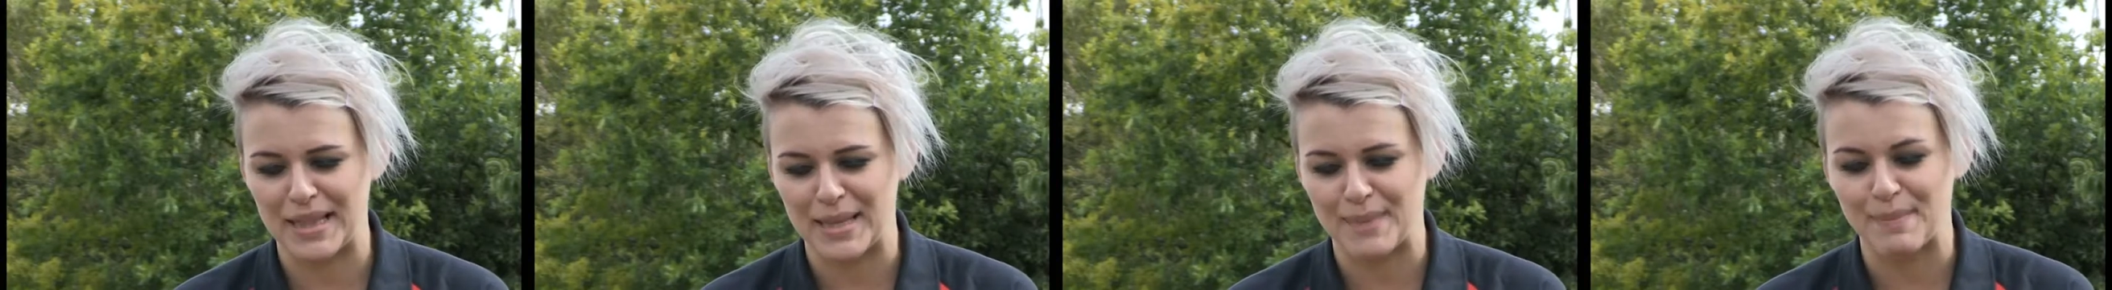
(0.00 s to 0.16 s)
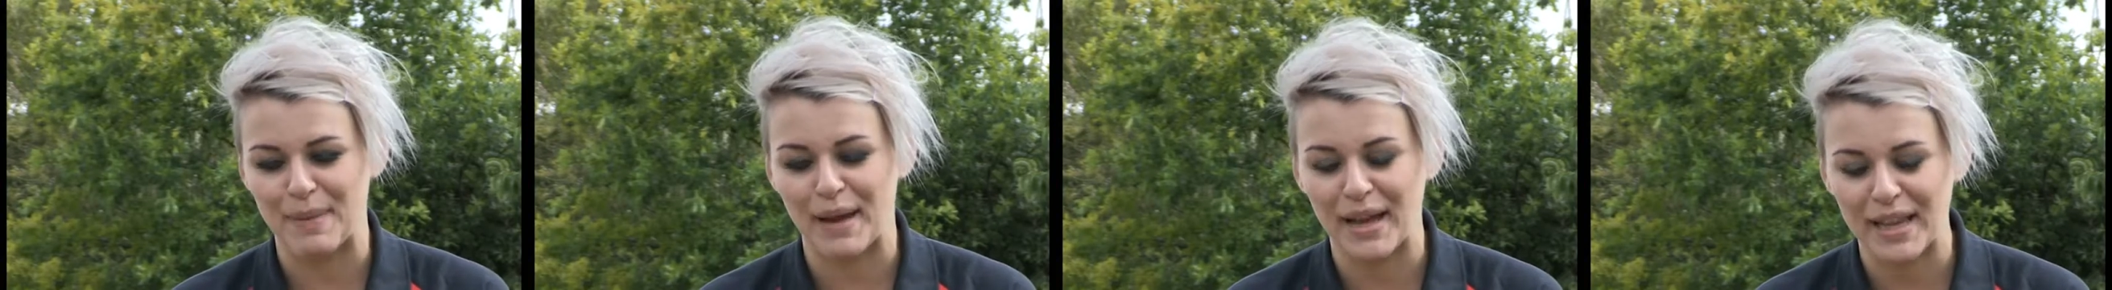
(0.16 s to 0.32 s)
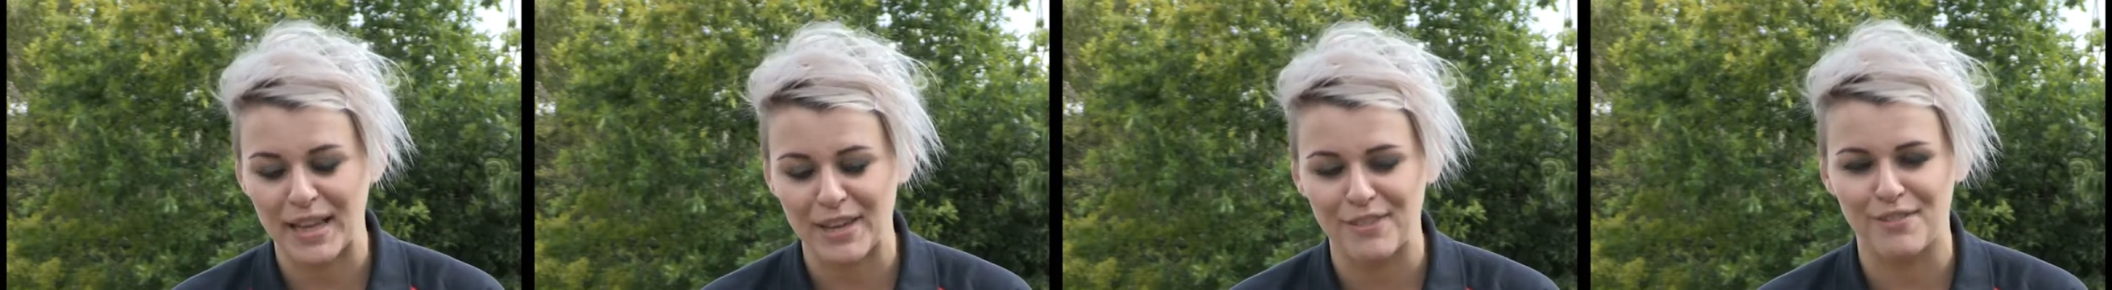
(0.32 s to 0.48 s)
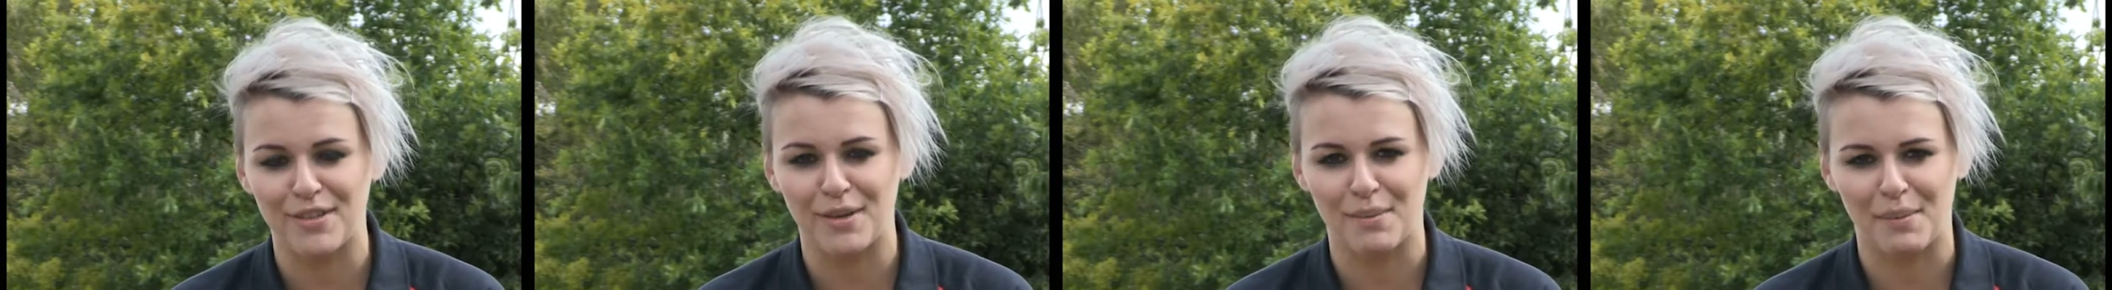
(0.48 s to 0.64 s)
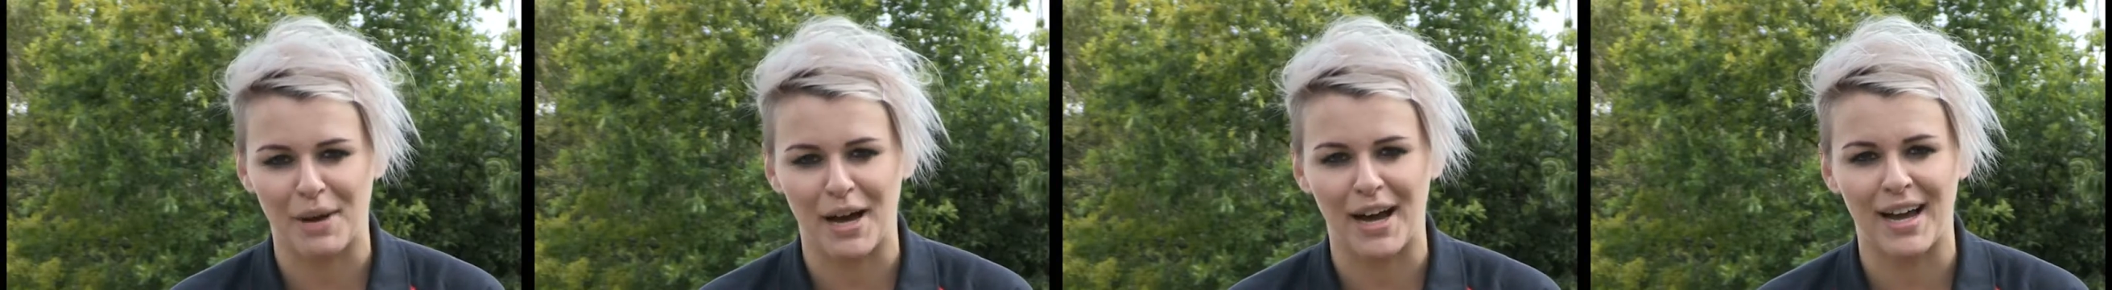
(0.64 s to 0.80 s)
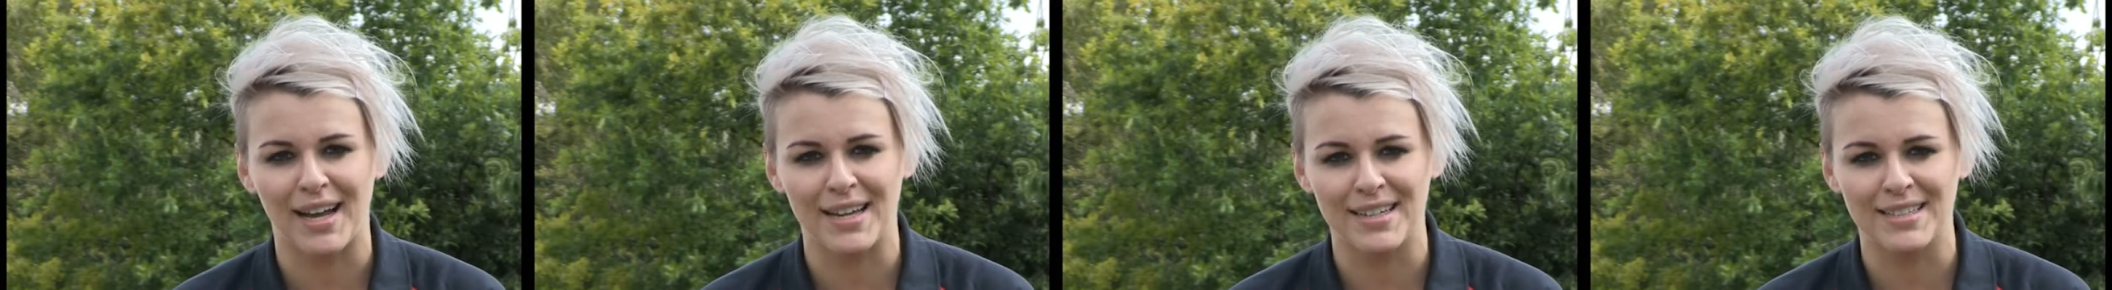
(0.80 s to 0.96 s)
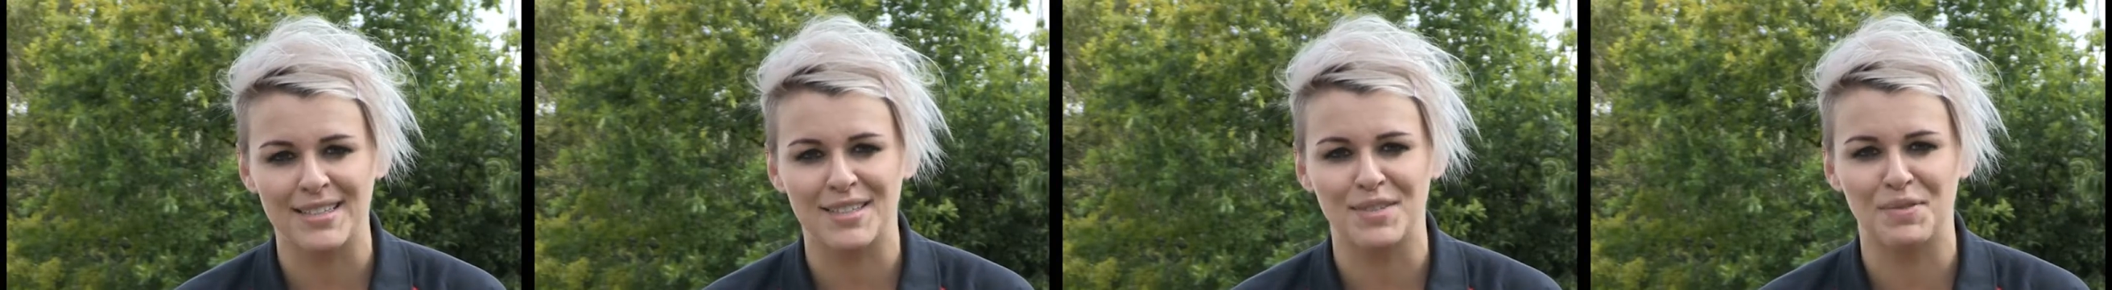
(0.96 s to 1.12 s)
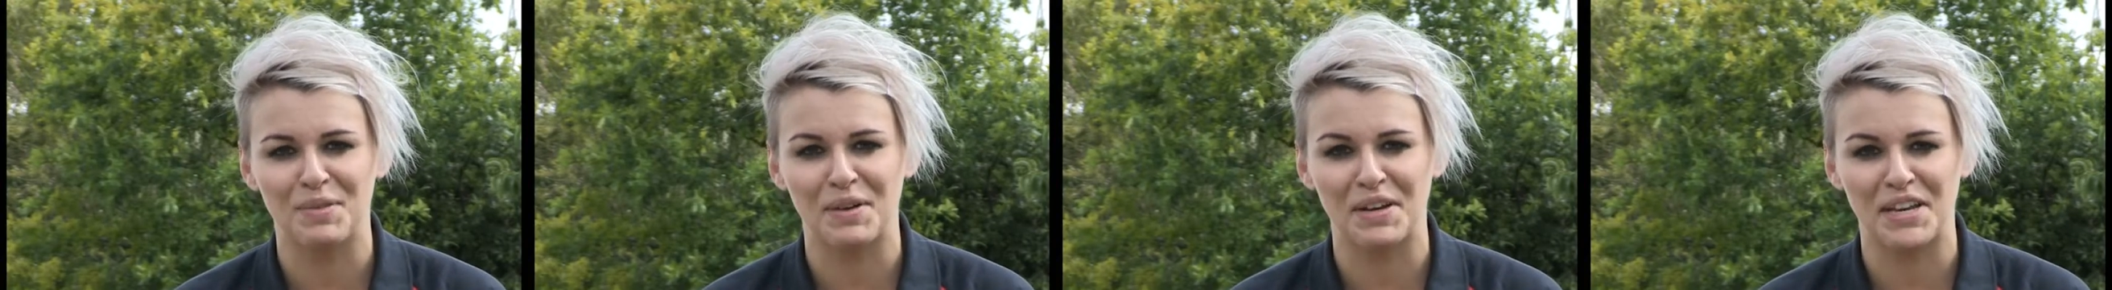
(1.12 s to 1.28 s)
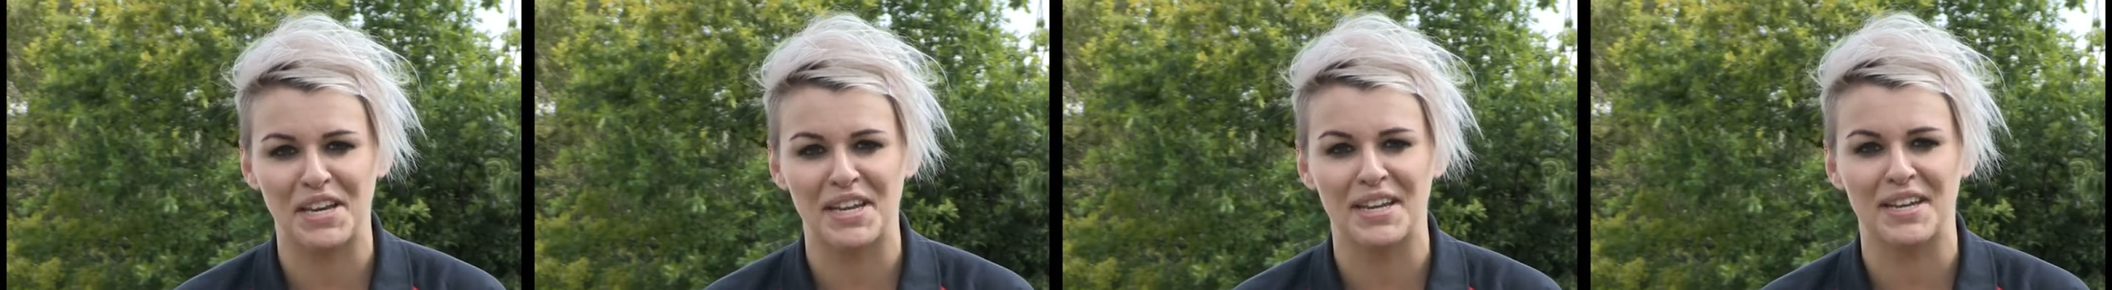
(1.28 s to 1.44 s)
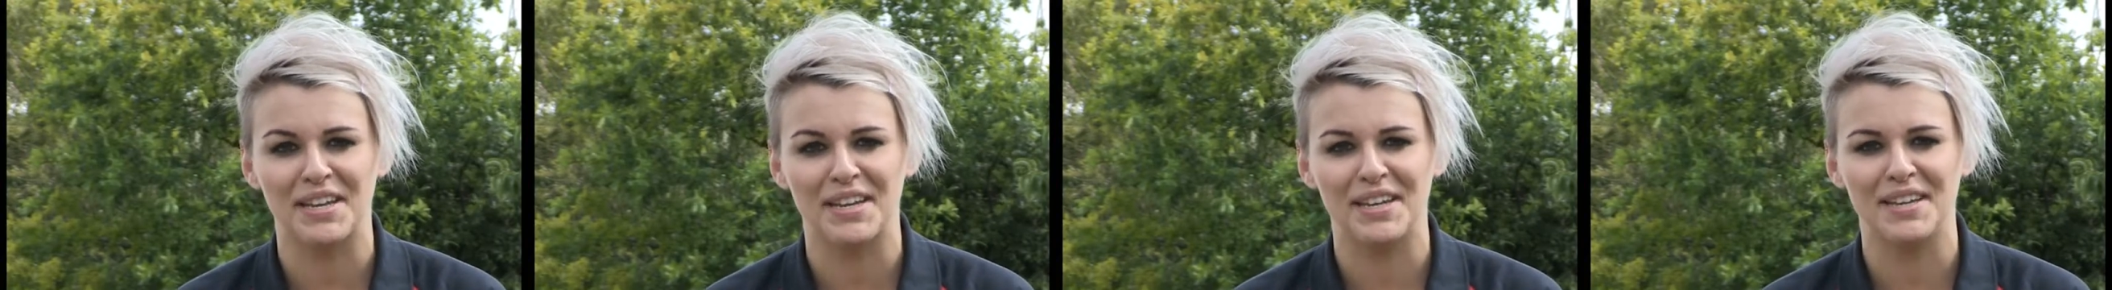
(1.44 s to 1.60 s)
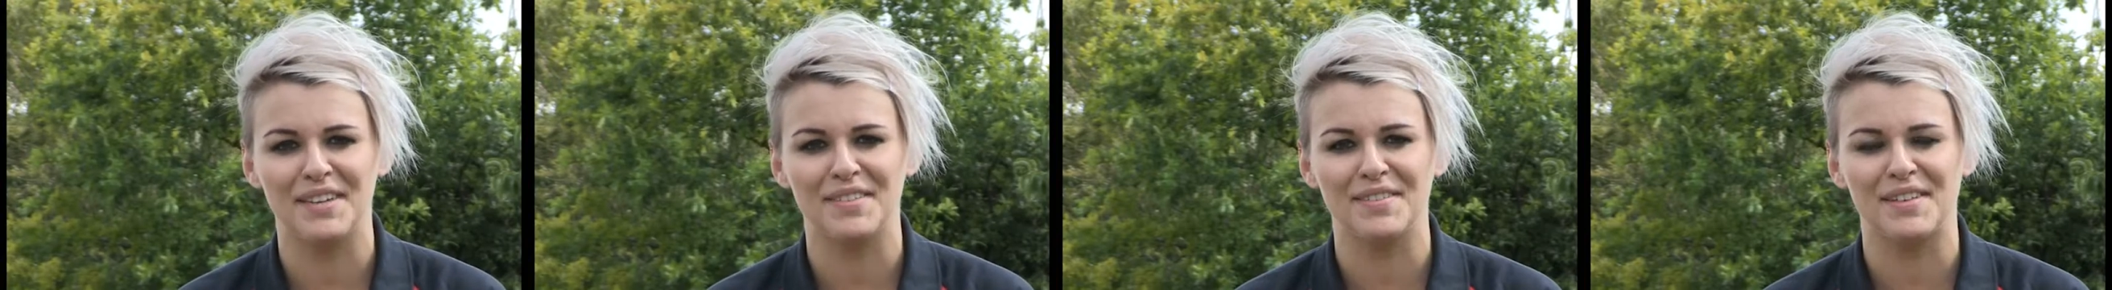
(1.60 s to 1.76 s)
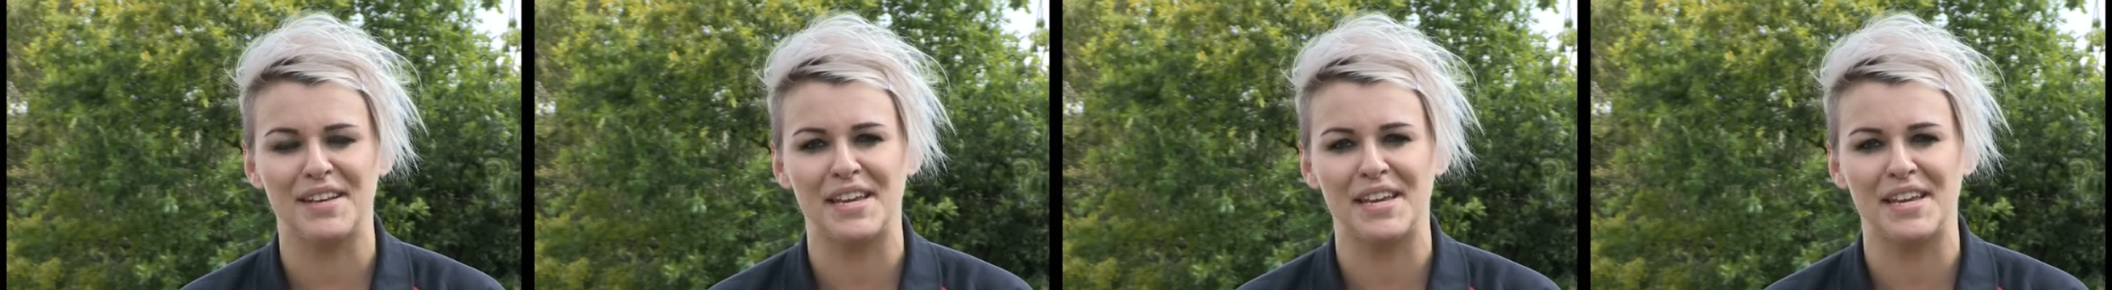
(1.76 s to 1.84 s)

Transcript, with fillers: in the back of your mind when you